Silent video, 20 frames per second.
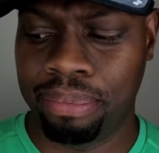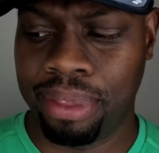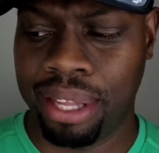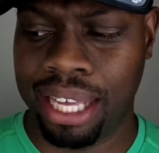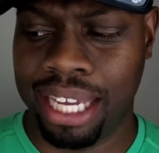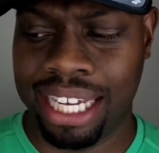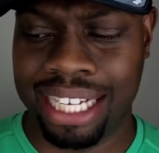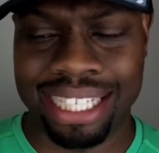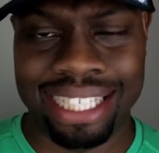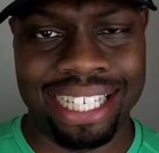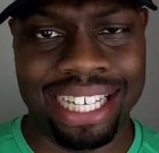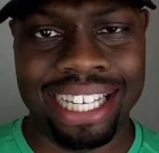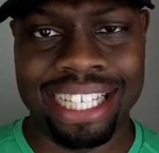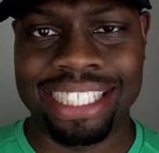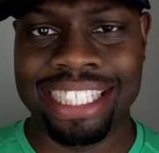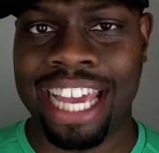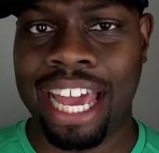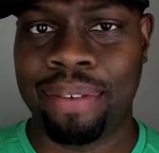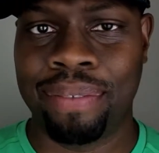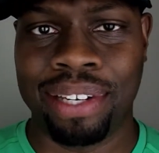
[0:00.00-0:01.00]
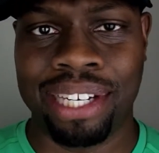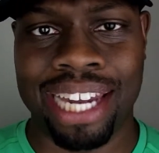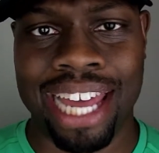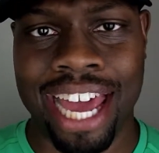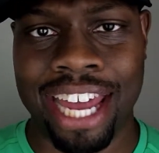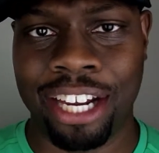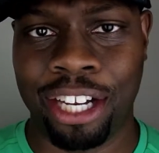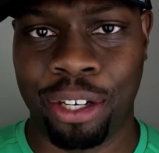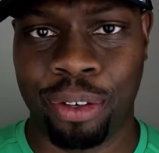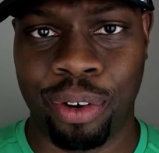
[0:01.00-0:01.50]
It does have a
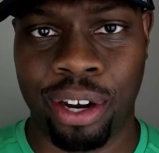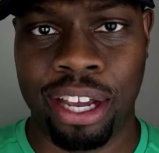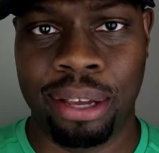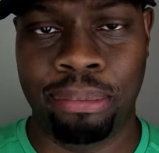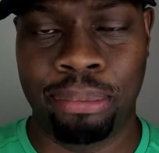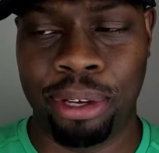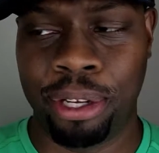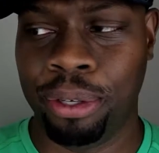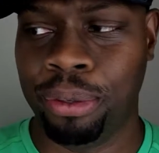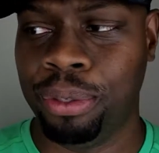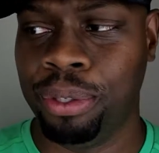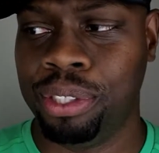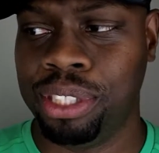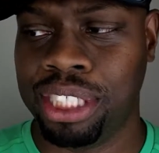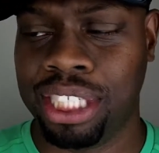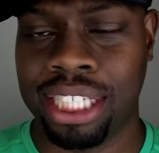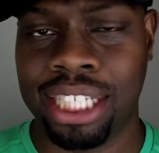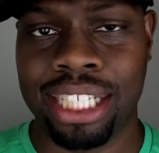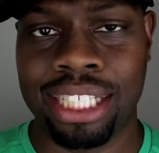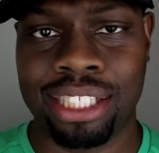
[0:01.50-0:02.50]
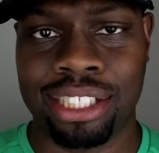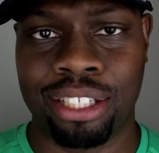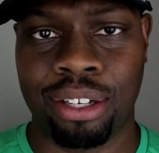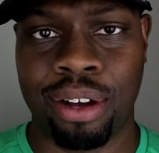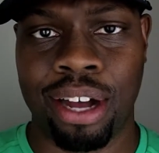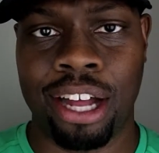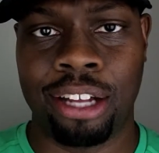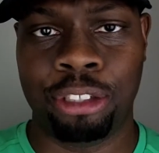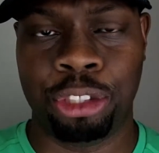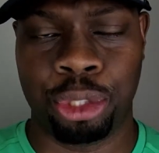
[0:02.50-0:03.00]
lot of great minerals in it, so
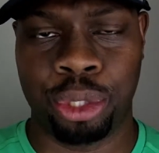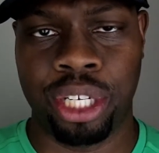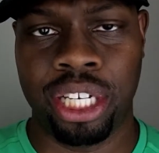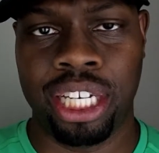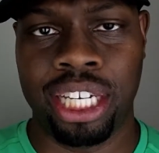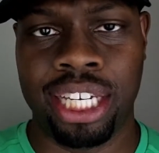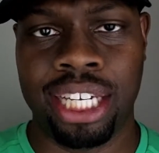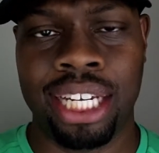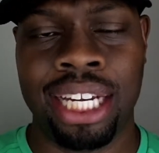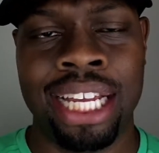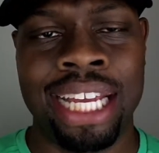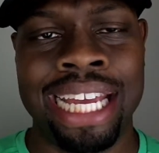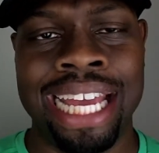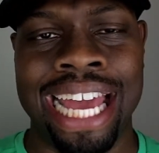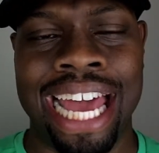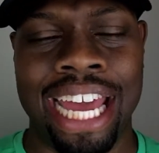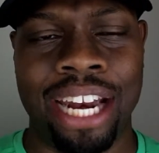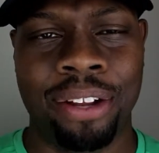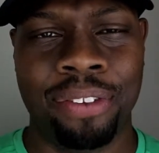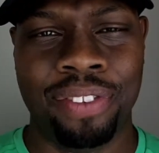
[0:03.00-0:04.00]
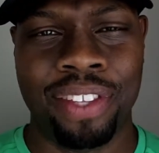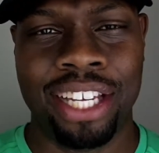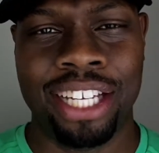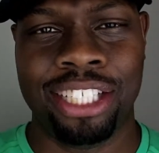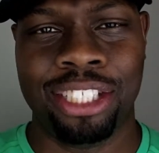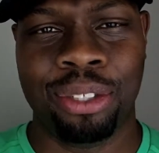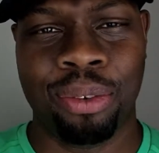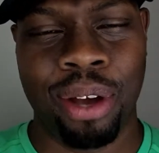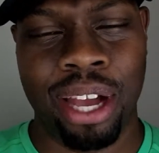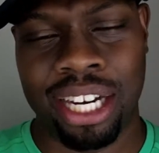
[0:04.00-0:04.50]
I'll drink it. I don't think
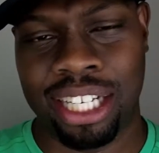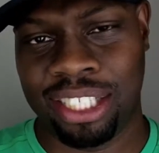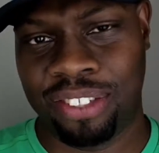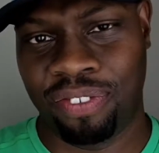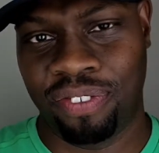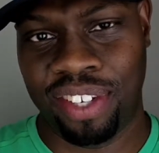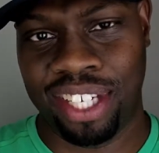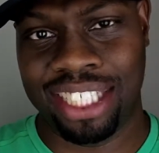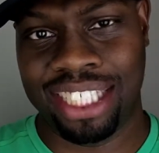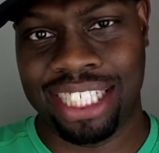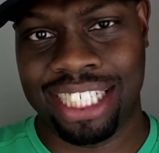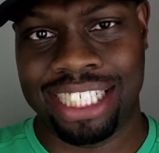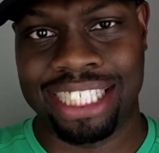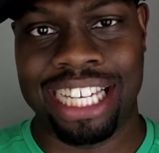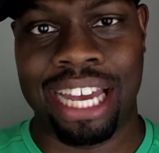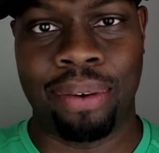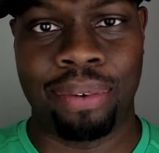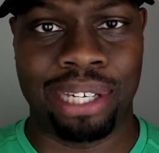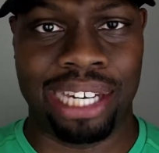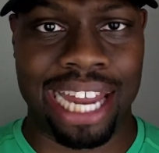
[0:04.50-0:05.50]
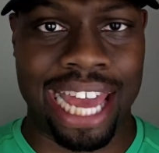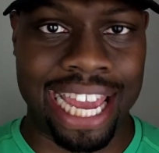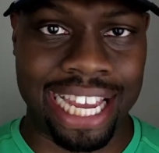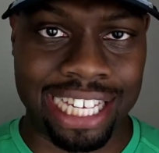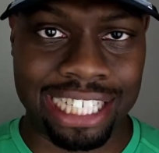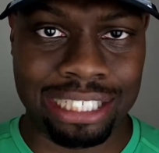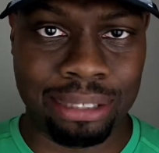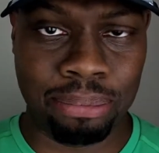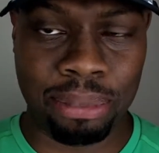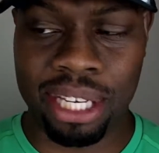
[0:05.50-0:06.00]
it's quite as fizzy as I would like
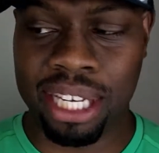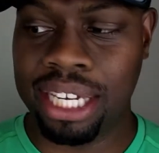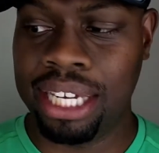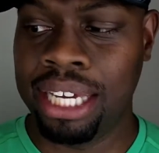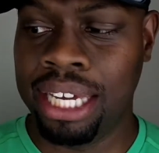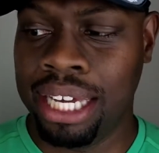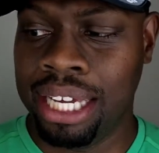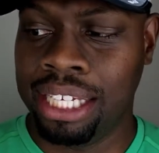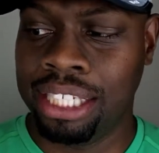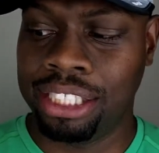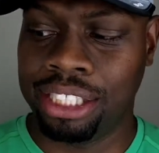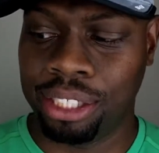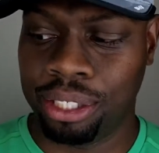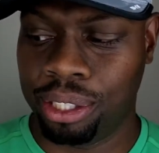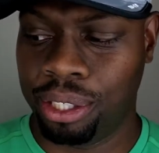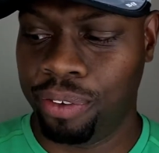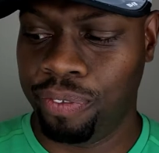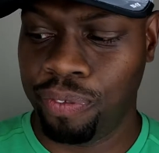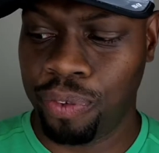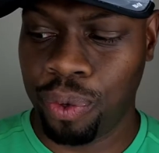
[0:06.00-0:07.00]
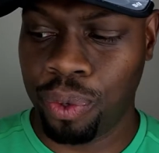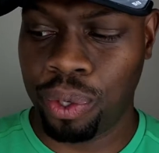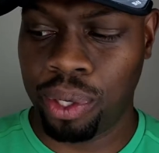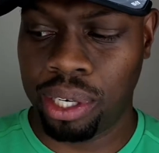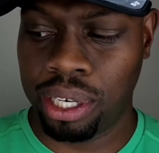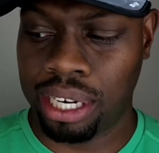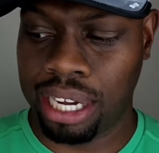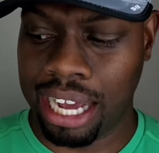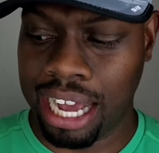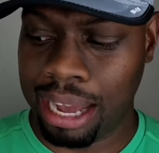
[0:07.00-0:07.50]
it to be, so
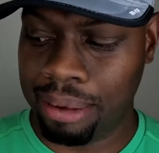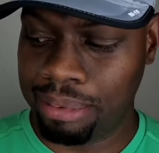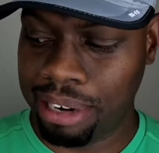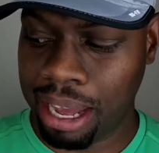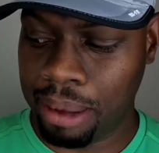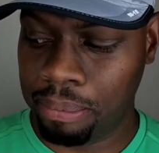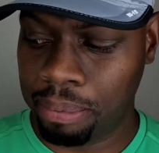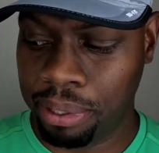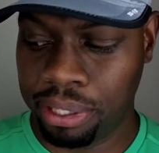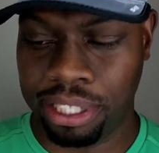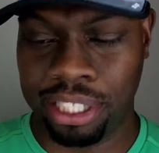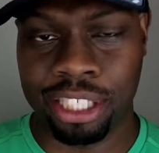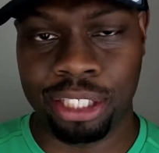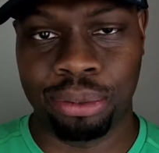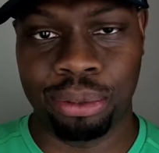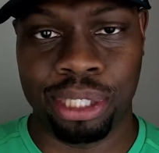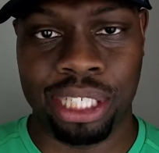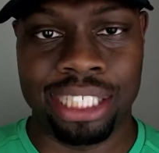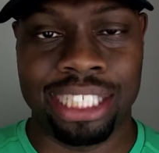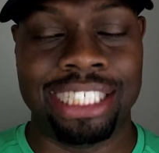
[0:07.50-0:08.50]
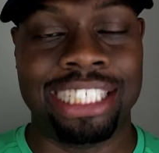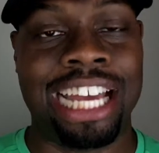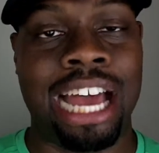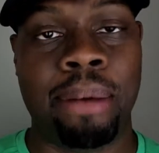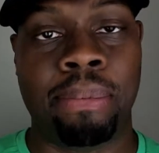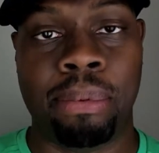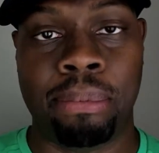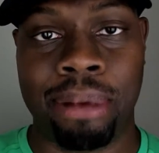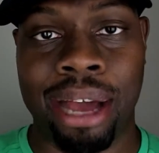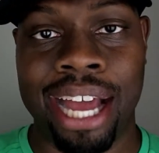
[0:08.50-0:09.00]
therefore I'm not putting this one at the
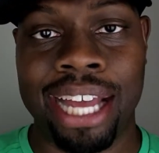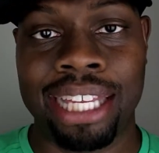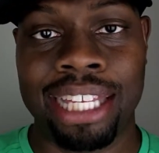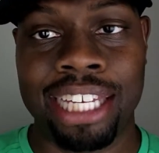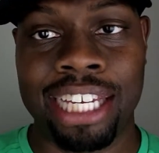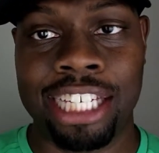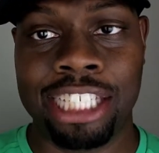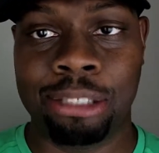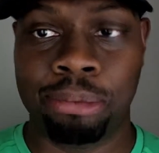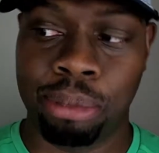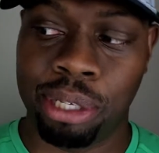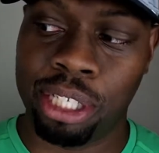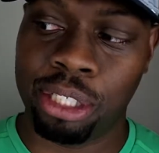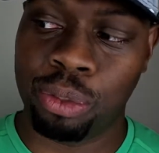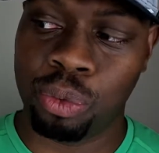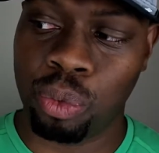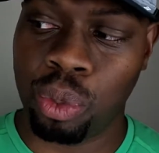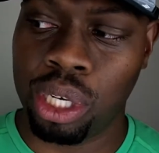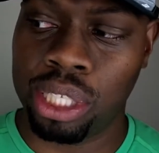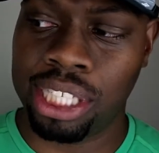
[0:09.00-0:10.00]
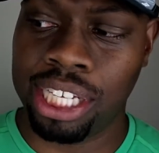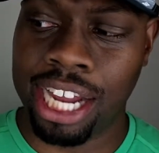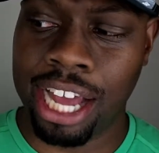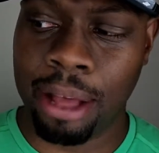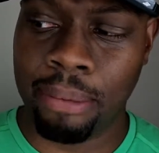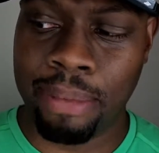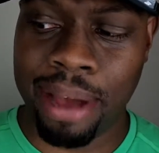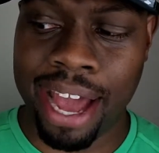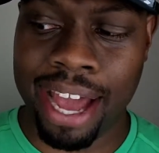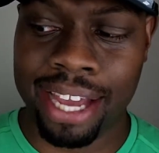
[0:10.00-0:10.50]
top of my list, but it's one that
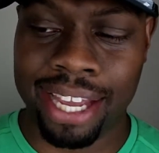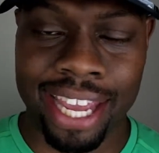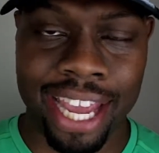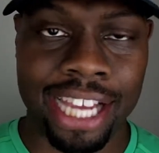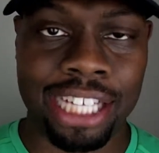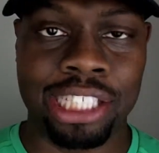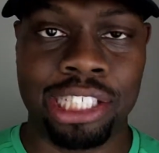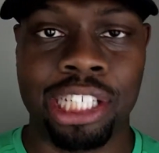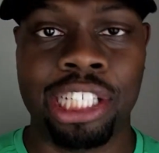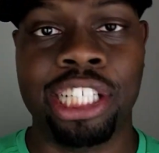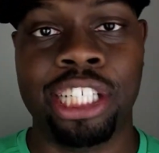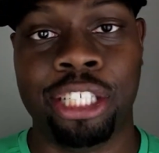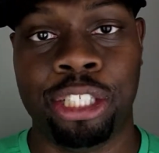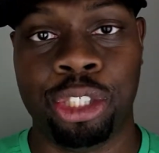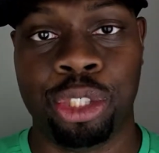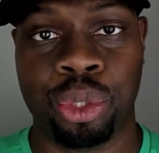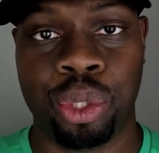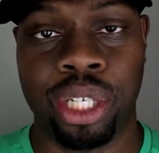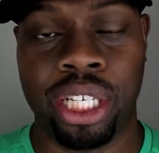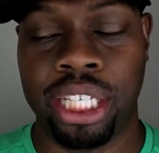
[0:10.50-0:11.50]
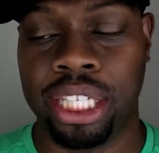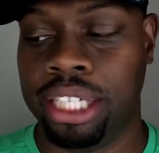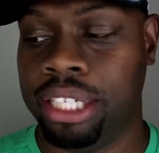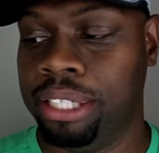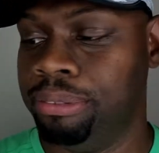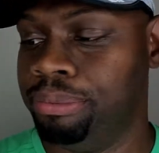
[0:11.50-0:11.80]
I'll buy occasionally and drink.